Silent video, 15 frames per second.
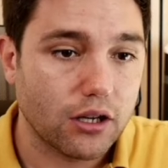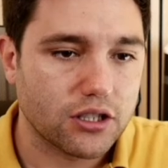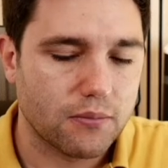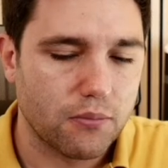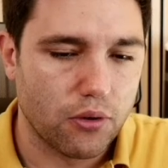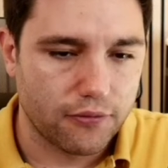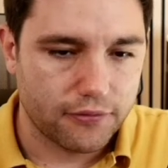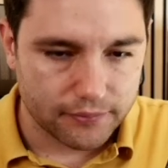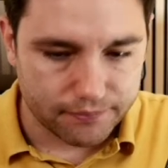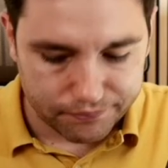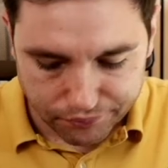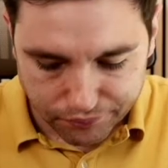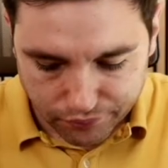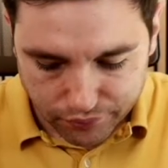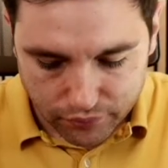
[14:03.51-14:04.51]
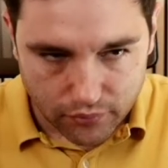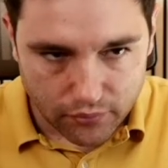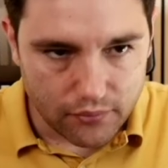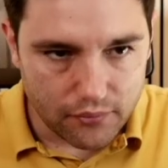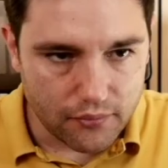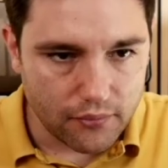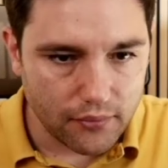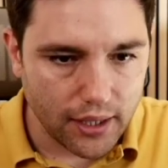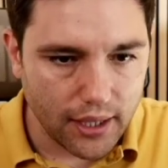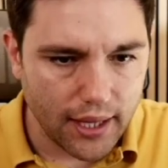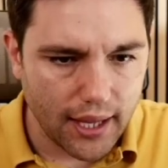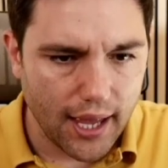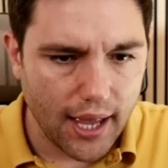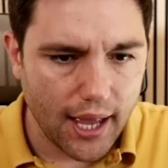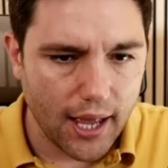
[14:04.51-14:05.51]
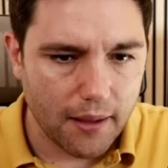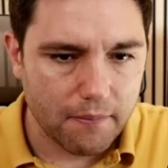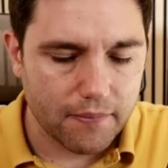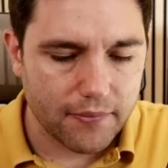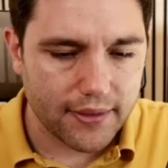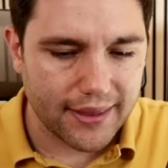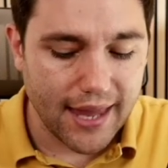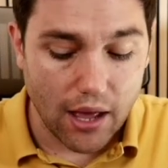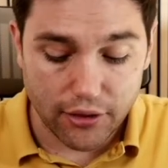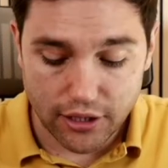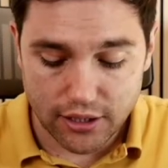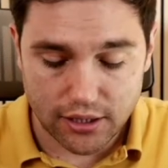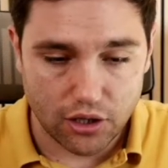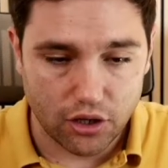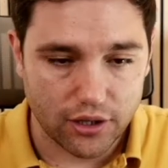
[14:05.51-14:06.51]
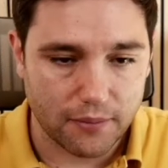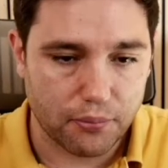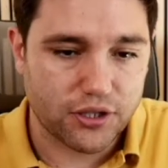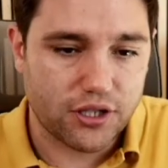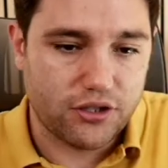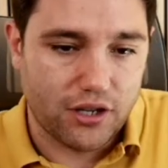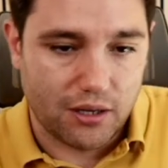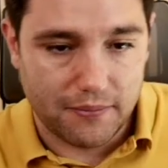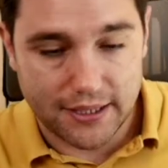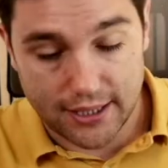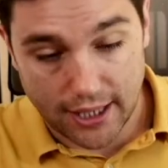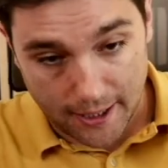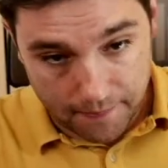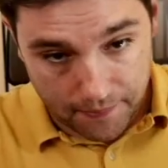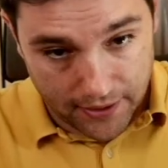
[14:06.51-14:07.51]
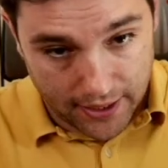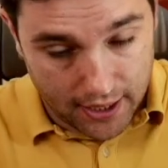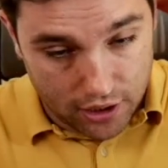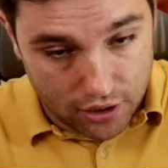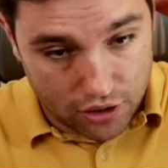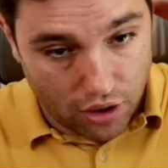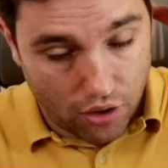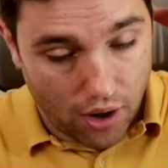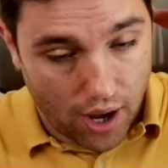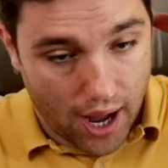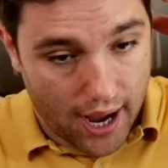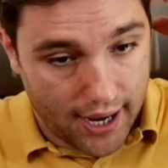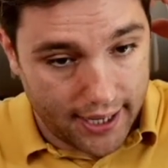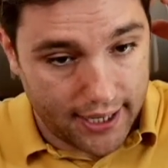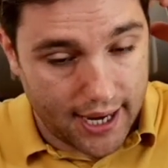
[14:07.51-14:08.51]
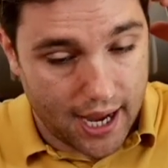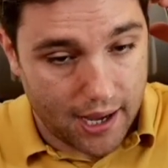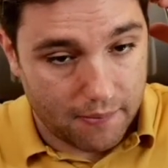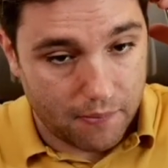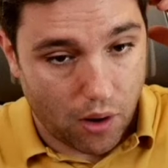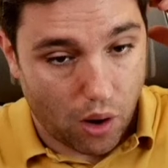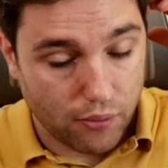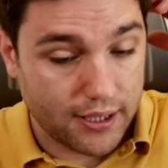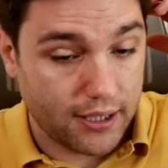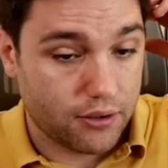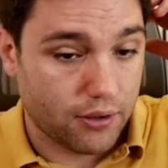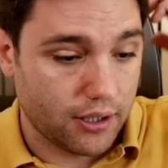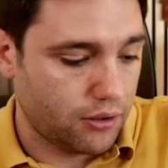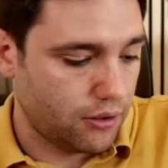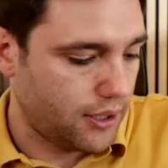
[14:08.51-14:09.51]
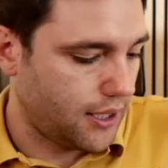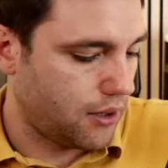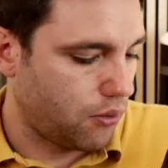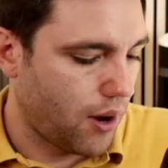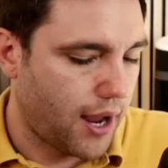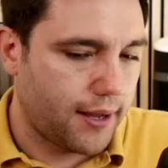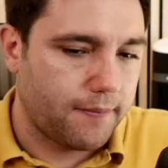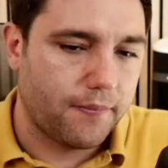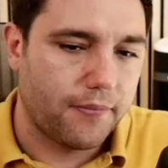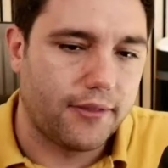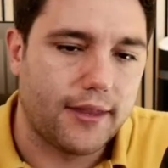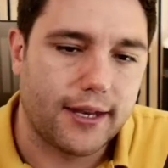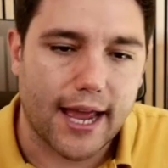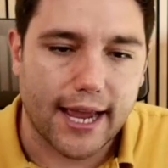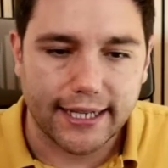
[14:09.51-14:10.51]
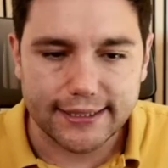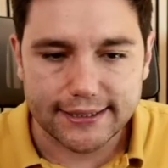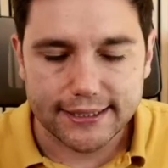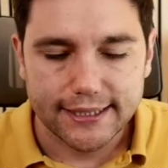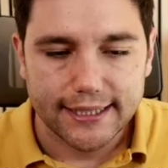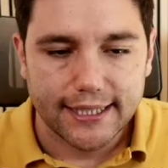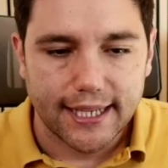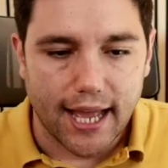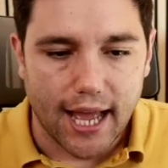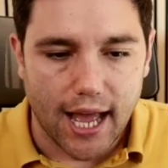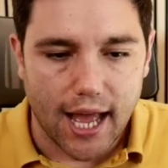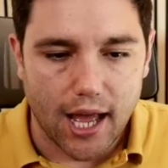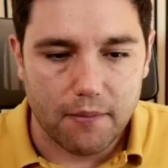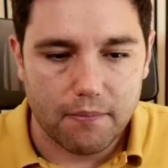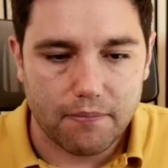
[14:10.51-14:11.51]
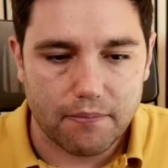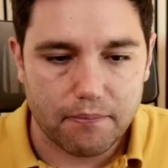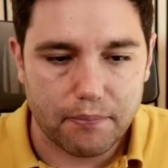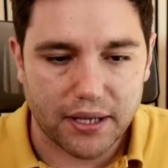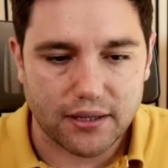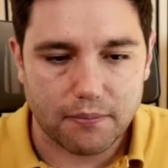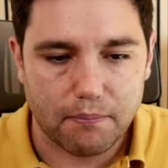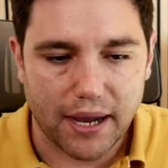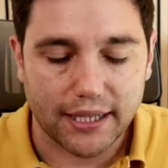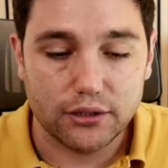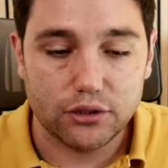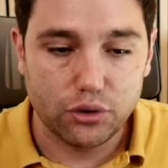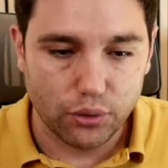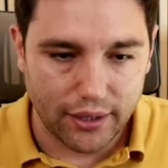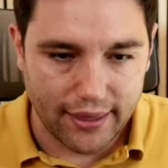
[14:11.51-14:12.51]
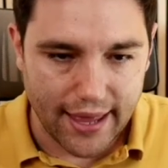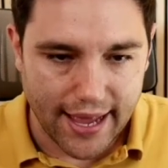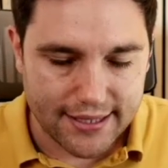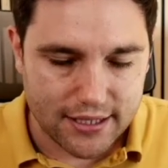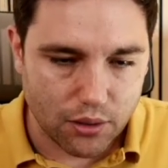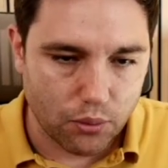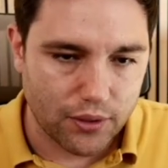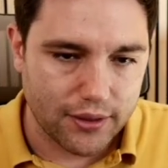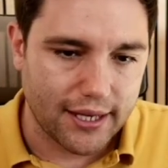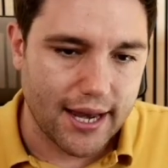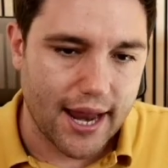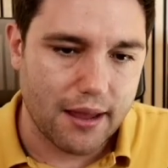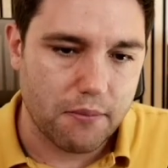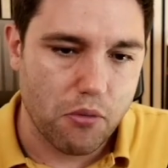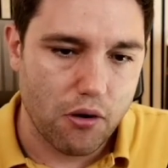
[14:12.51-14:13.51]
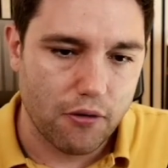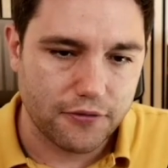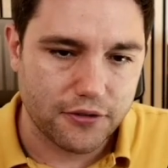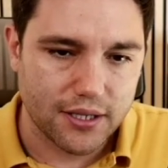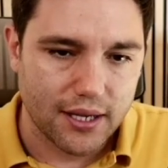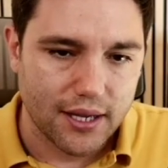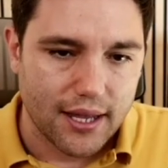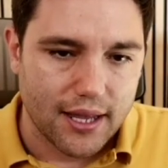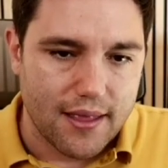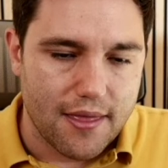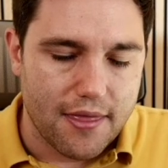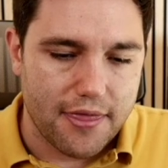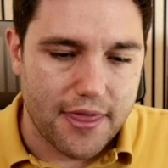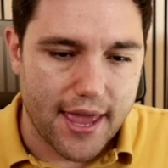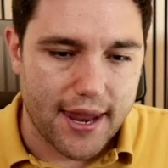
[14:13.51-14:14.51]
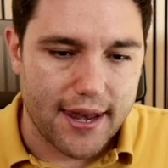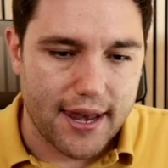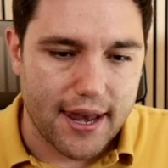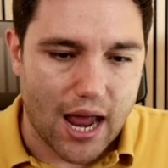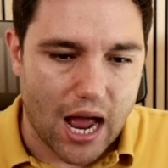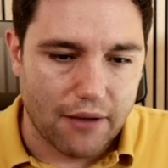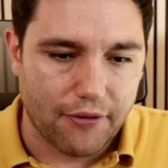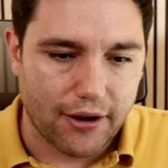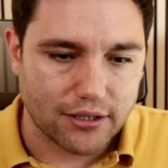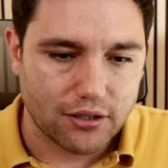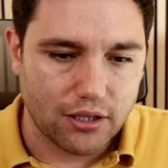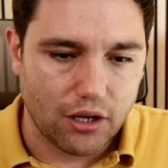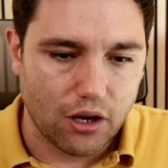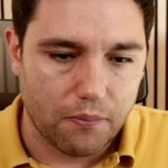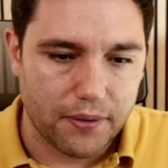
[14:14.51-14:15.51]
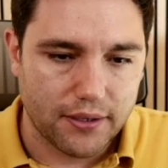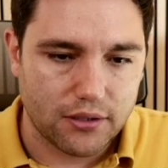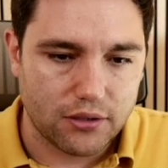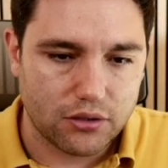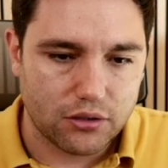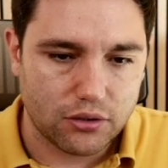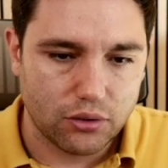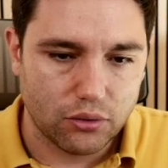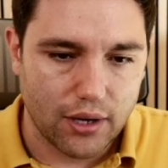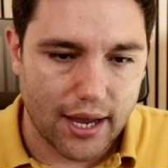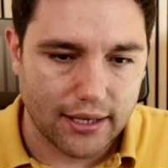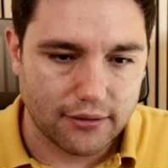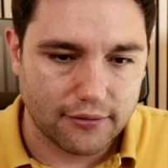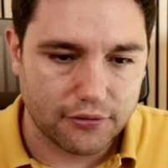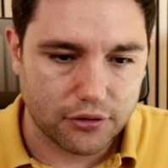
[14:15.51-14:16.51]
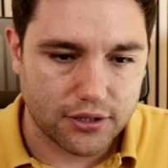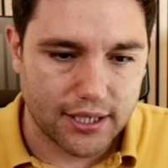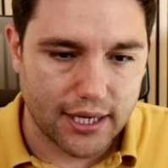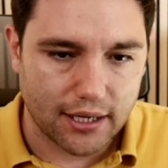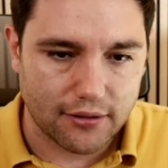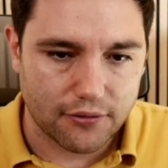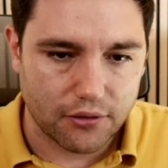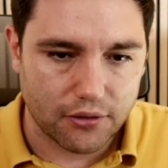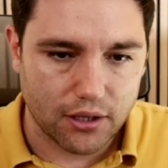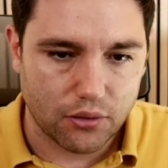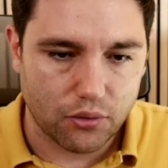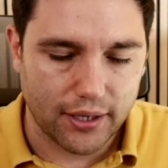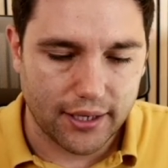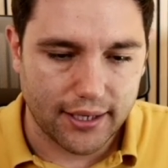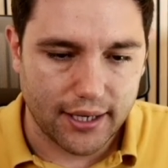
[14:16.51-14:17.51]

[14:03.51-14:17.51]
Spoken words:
move. Now this is another positional mistake. So I am obviously trying to kick away the knight, but by doing that, when the knight moves, then I've actually opened 2 lines for checks from the queen,